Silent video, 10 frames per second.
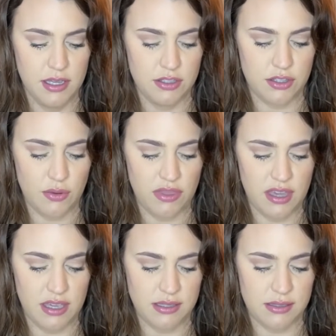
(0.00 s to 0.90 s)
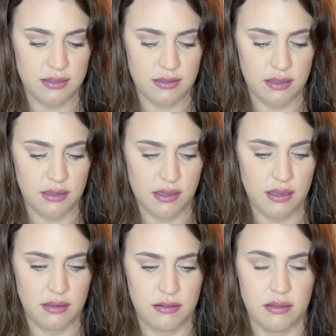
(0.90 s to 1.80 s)
So this
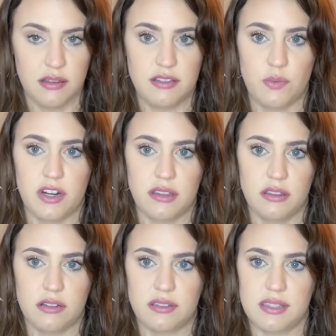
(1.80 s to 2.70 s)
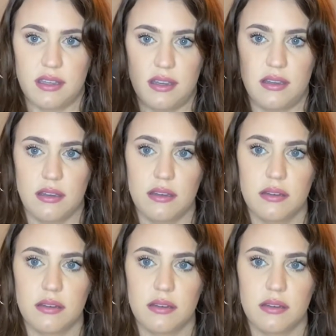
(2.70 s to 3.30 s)
is what it looks like.